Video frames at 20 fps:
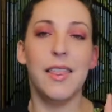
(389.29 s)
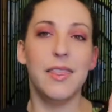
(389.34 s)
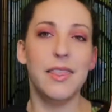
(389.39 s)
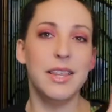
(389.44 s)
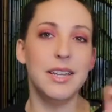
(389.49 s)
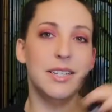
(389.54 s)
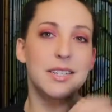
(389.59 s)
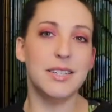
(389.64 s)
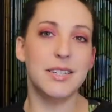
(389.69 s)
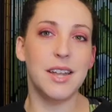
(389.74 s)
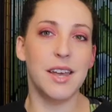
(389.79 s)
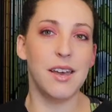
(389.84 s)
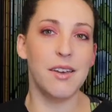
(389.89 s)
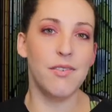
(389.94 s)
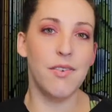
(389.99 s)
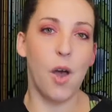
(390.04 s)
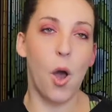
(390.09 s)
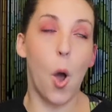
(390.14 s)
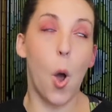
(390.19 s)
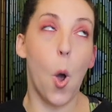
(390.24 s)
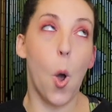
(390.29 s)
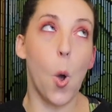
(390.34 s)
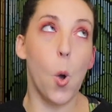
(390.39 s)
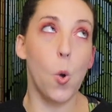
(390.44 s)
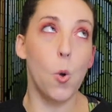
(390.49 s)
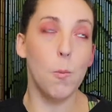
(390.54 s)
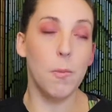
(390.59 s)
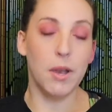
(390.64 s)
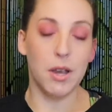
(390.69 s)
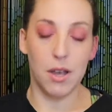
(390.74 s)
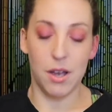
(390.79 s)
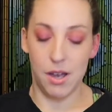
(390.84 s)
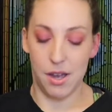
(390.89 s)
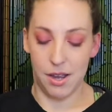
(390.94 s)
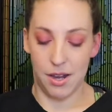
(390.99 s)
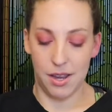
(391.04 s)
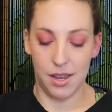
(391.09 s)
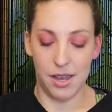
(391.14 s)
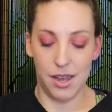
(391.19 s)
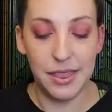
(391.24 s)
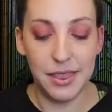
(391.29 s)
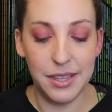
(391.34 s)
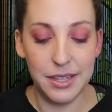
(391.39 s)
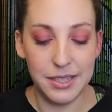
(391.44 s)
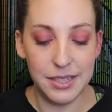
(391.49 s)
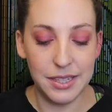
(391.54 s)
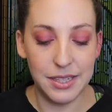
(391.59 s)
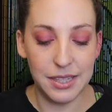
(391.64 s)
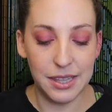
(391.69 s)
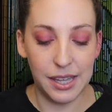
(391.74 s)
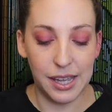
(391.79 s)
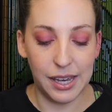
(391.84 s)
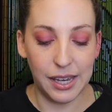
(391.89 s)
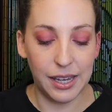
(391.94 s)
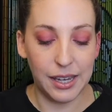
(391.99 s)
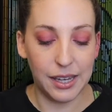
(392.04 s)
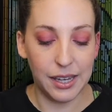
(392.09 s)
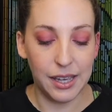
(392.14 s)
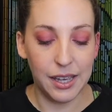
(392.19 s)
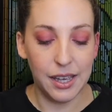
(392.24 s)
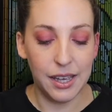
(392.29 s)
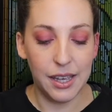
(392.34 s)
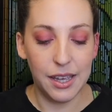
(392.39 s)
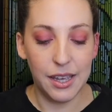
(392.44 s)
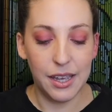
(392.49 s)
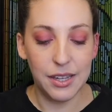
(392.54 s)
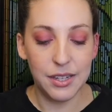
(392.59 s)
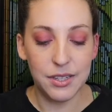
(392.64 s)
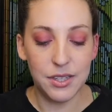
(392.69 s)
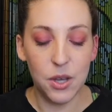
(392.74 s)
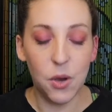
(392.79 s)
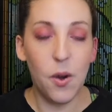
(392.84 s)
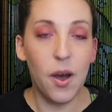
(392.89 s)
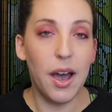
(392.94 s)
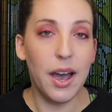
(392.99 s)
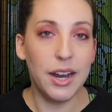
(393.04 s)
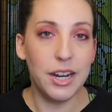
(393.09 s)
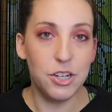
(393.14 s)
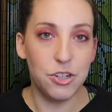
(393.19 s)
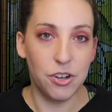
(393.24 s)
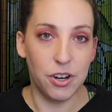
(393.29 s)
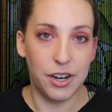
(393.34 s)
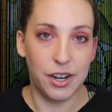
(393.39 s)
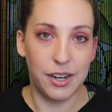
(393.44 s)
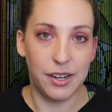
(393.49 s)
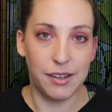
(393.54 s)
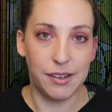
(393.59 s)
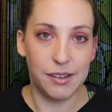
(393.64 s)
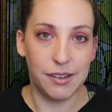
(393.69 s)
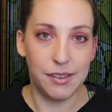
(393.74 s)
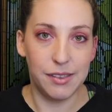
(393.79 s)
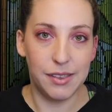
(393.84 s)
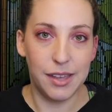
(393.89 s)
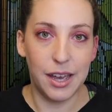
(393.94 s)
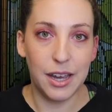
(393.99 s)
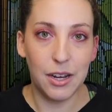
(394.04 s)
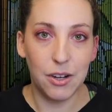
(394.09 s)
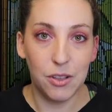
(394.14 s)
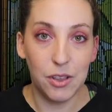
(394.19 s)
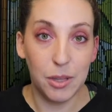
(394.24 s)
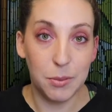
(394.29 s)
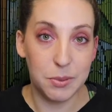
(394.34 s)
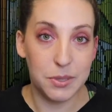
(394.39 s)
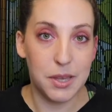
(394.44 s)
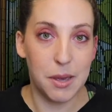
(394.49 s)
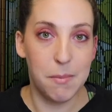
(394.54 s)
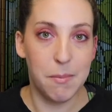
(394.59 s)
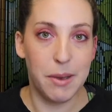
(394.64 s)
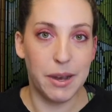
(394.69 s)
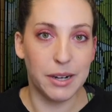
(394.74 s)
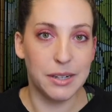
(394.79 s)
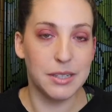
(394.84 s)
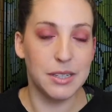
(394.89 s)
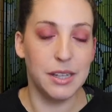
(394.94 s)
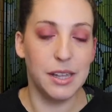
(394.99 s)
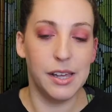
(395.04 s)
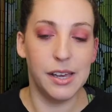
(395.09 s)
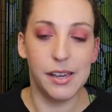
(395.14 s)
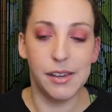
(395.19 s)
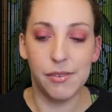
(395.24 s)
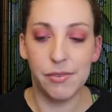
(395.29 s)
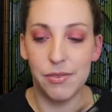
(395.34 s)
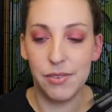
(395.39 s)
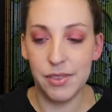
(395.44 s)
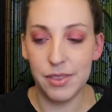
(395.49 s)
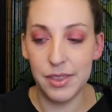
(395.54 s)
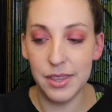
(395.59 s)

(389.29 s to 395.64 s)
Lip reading: This stuff, oh my god, this is like so hydrating that your lips come back to life.